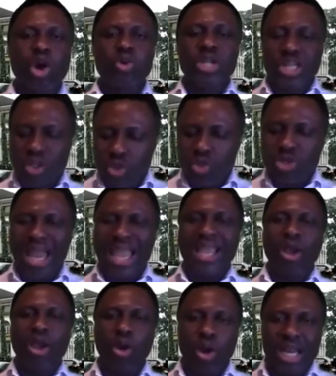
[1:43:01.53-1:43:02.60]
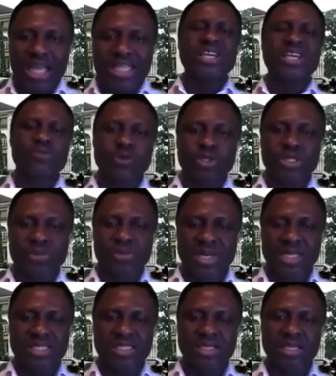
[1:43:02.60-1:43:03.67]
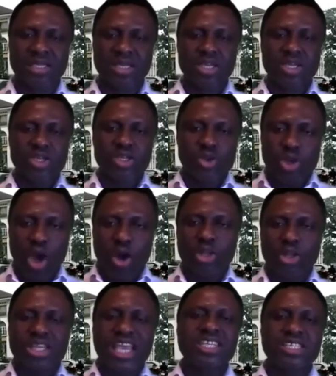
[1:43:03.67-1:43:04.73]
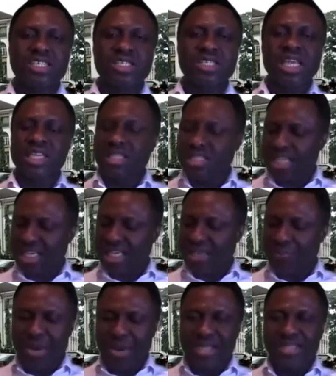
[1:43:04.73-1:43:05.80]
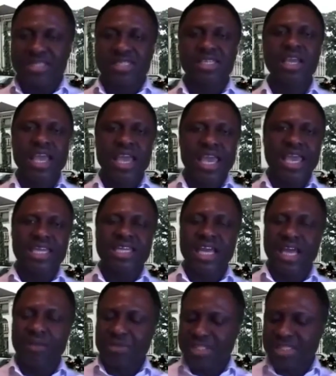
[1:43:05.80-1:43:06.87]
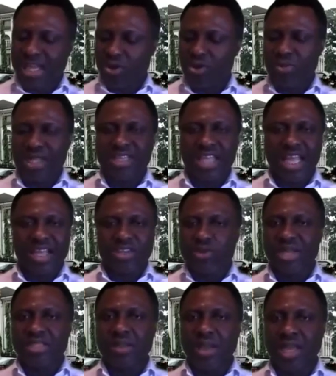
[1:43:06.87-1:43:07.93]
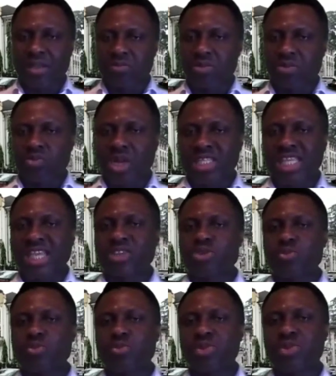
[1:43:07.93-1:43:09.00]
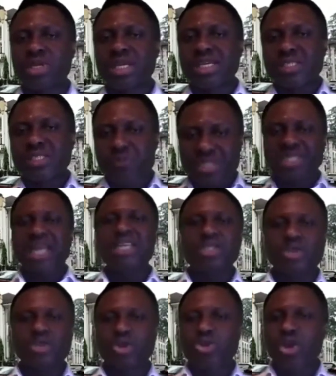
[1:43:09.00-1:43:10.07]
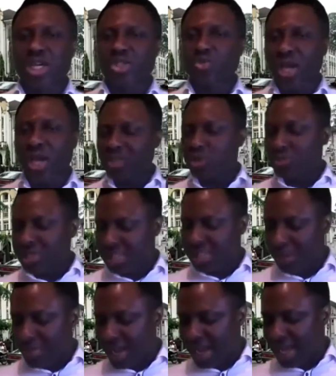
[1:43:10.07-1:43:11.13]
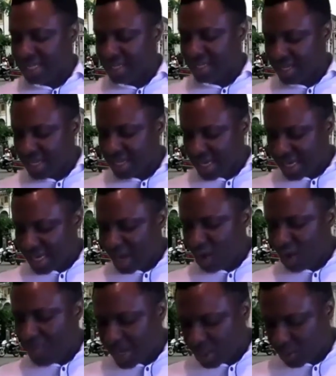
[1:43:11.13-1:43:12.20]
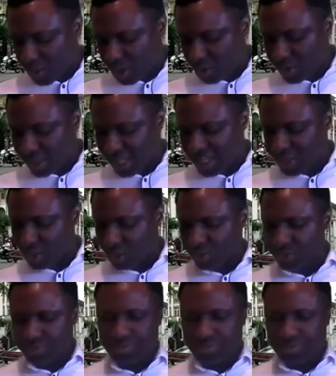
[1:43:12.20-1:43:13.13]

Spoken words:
they do now, collective responsibility. So now all thank you plenty. And Mr. Kuma, thank you plenty. Thank you especially to you as well and to Mr. Ba. And let God bless you all. Thank you.